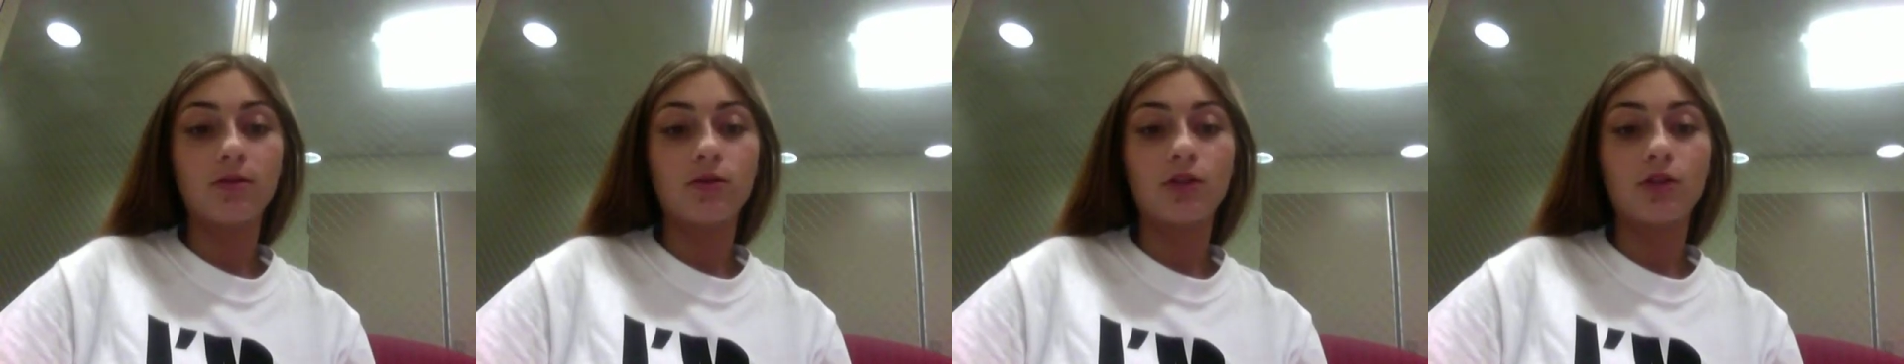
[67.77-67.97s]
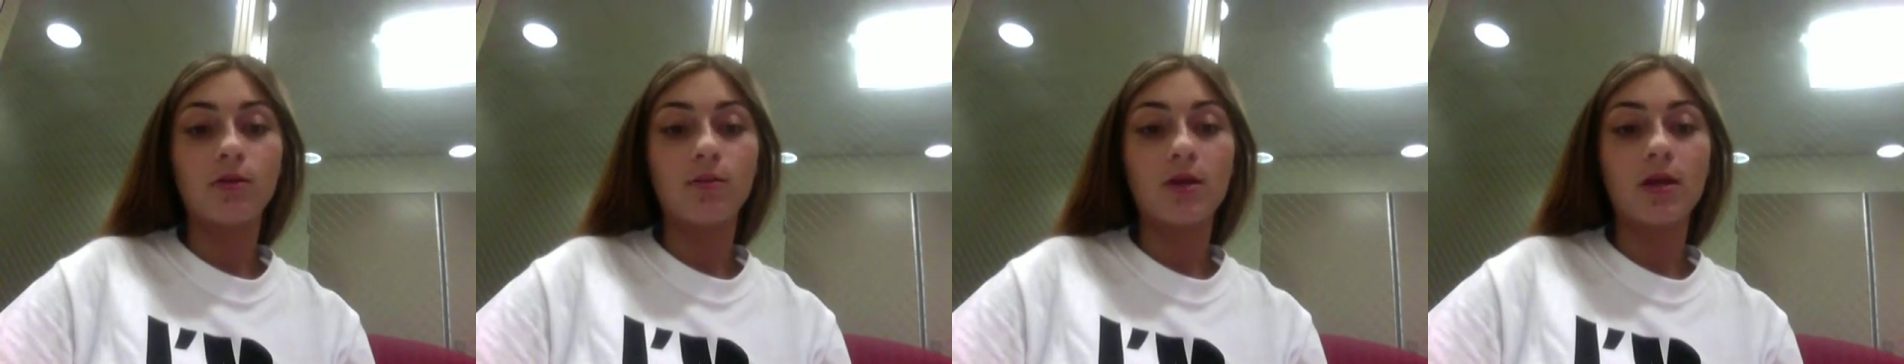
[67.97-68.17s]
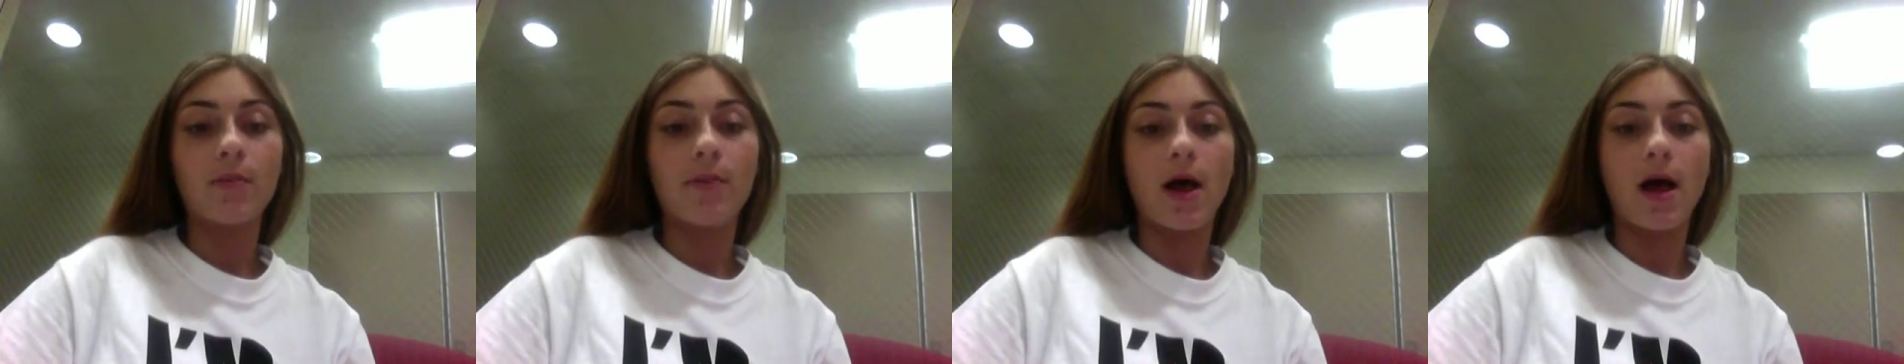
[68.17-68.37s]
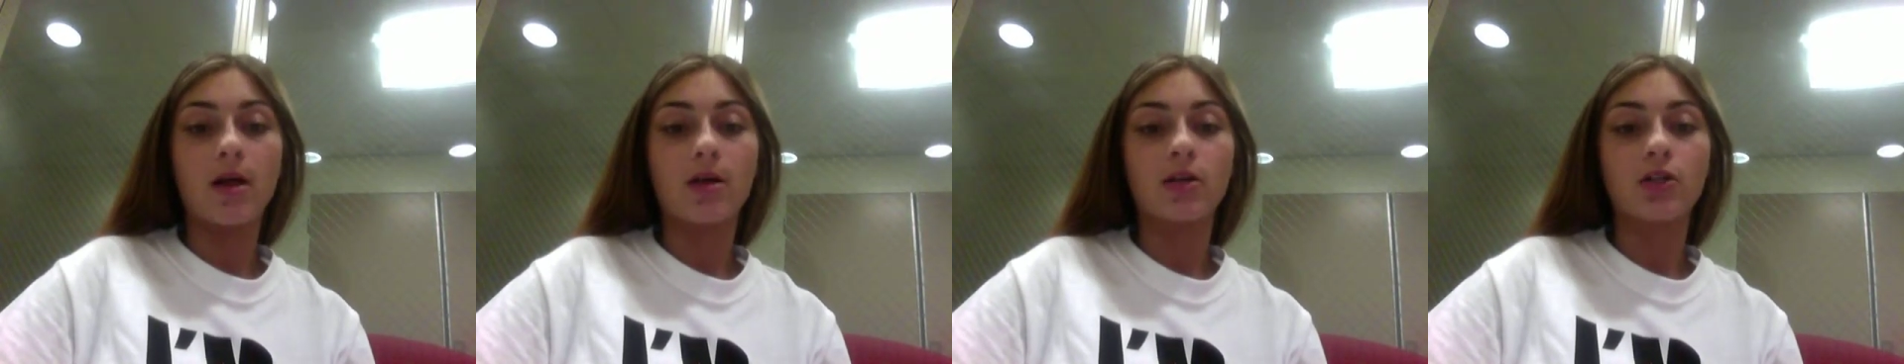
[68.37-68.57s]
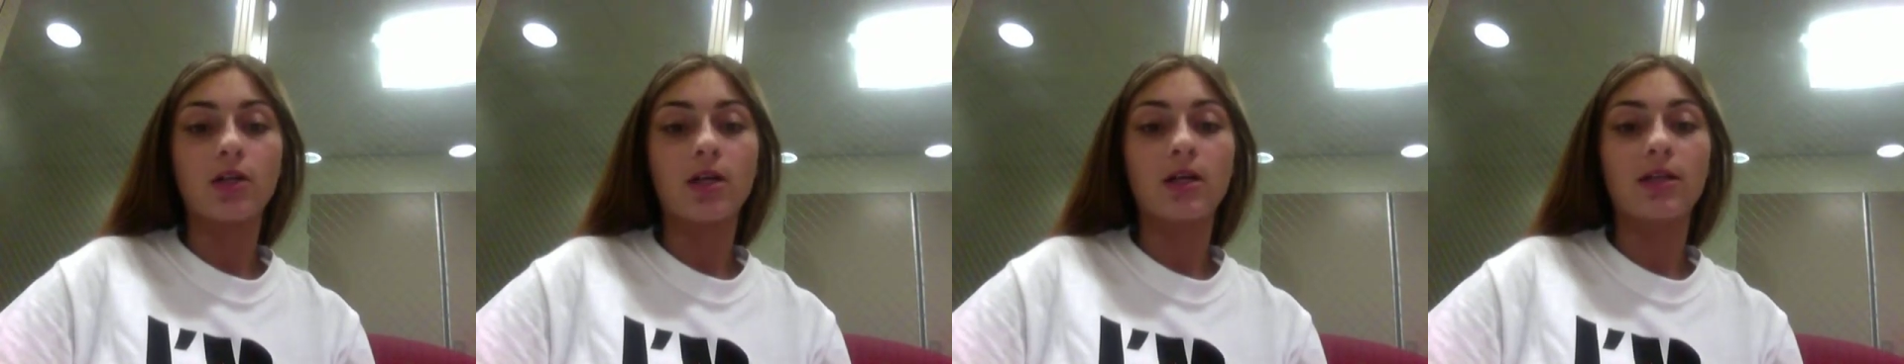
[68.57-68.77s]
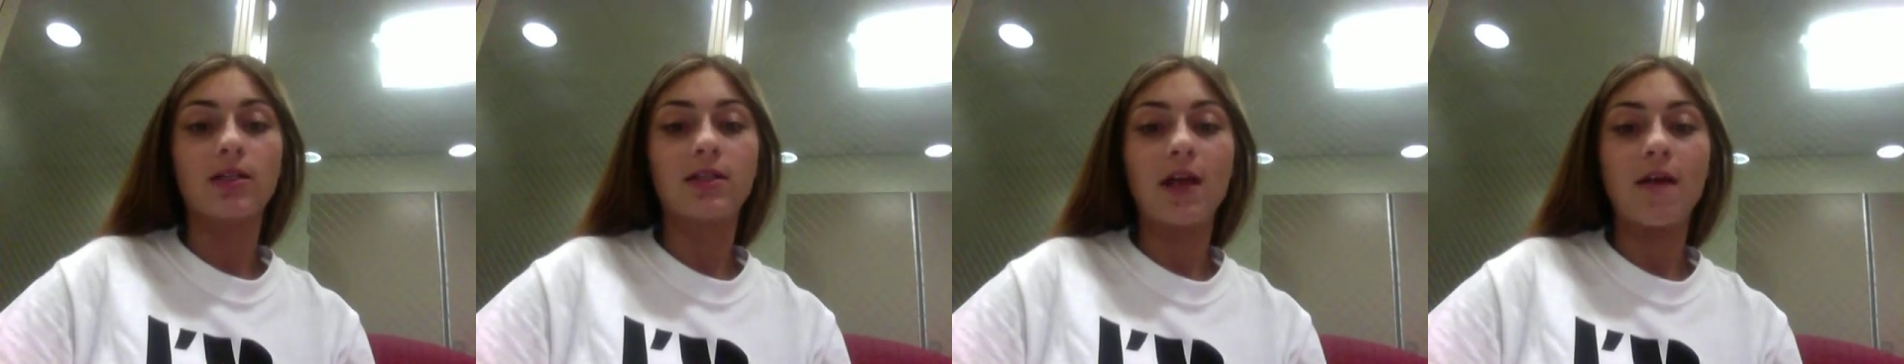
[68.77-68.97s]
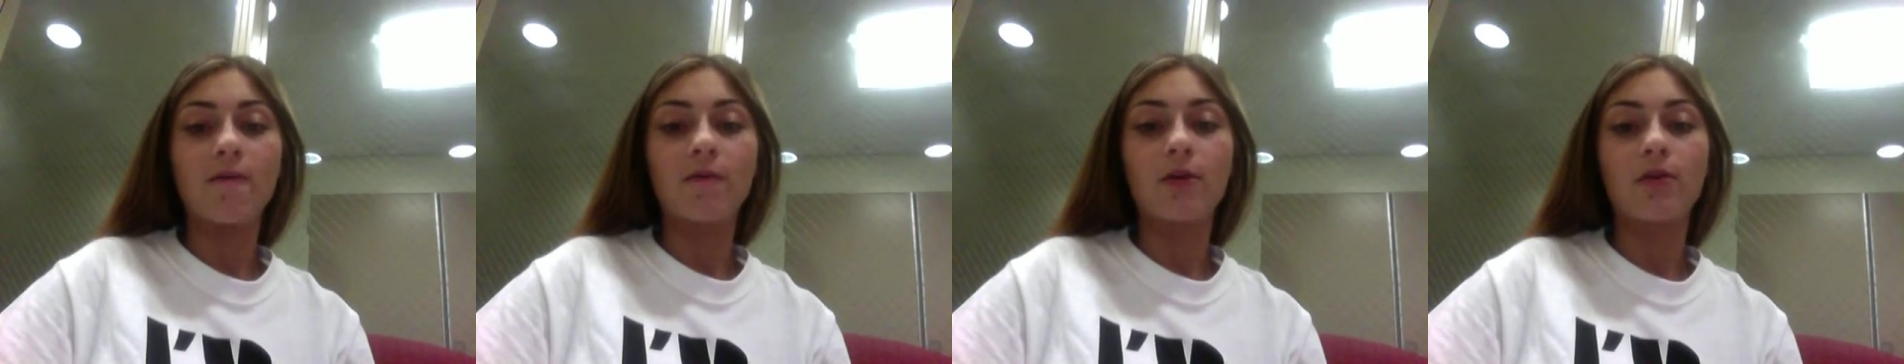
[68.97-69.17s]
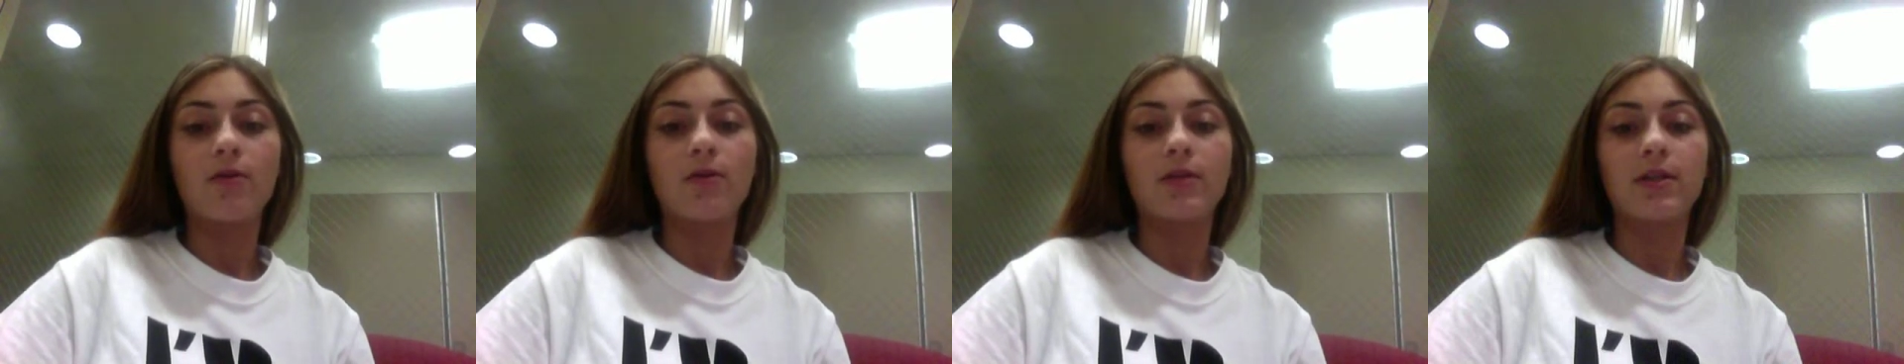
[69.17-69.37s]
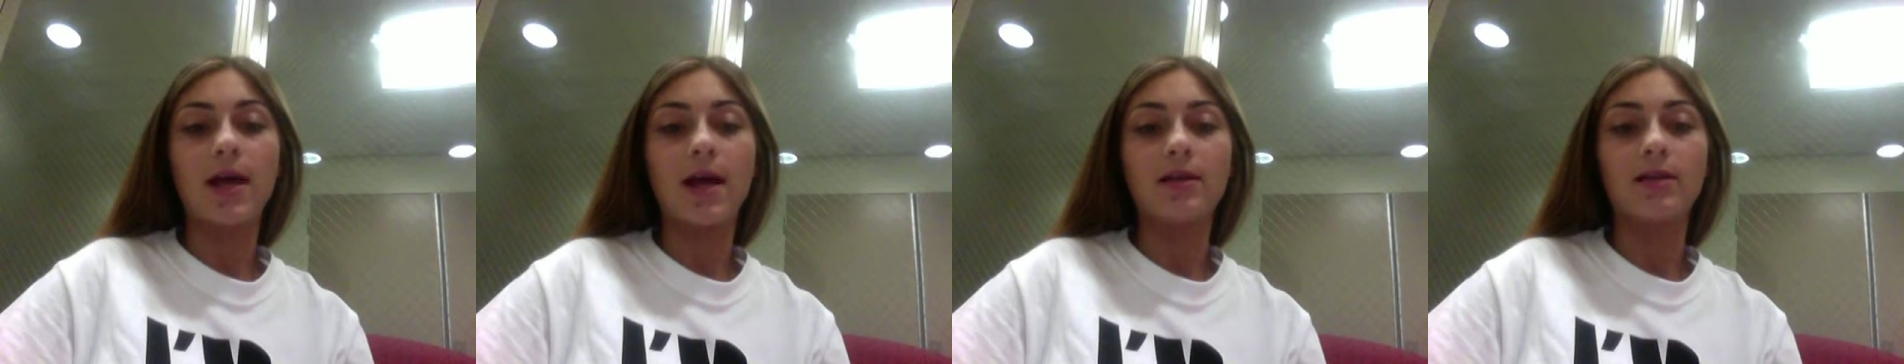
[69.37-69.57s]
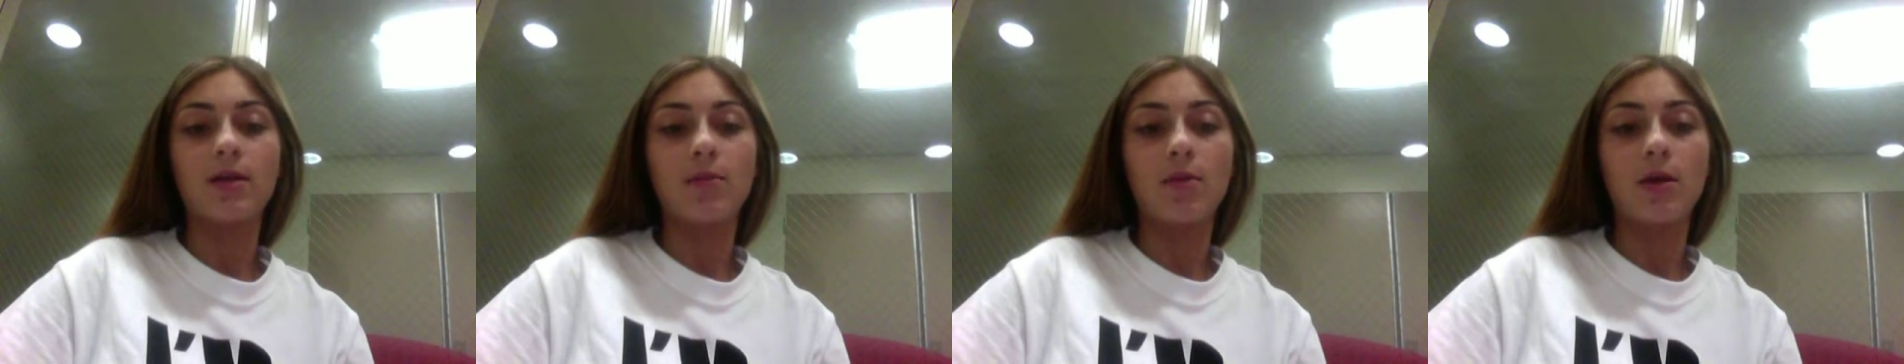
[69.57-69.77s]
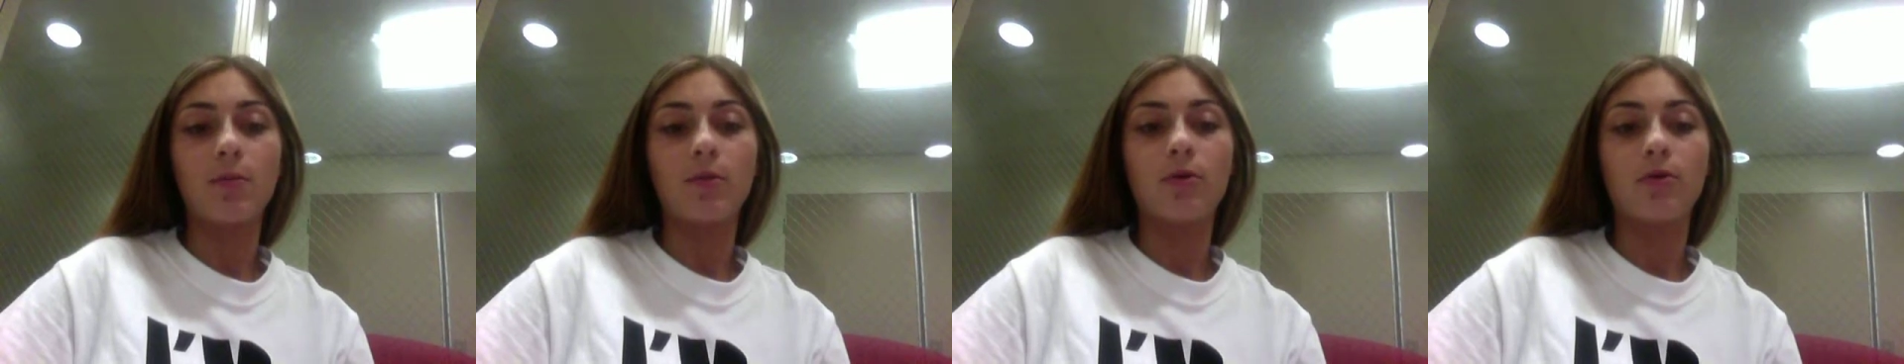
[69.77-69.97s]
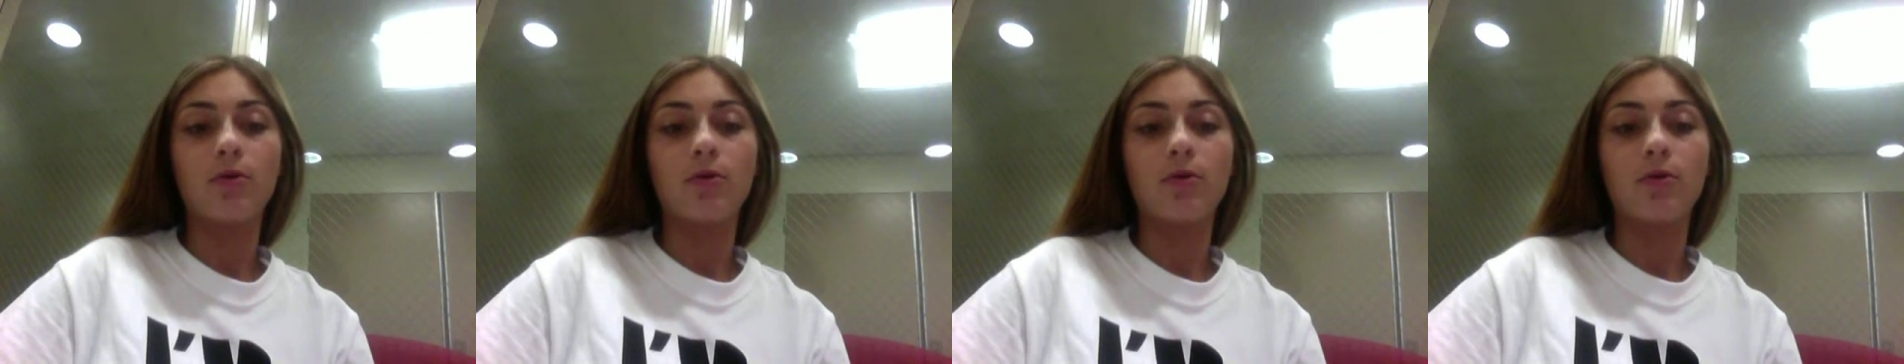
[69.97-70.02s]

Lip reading: should be abolished except for those housing people